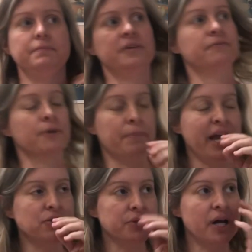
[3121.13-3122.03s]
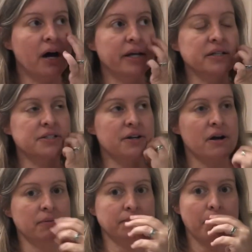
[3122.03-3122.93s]
for a patriotic
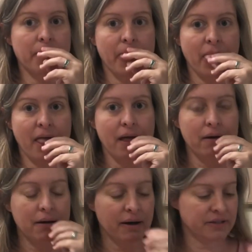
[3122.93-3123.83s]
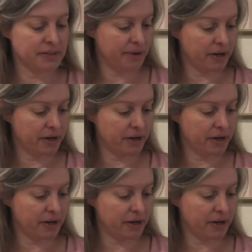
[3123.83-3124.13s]
start. I somehow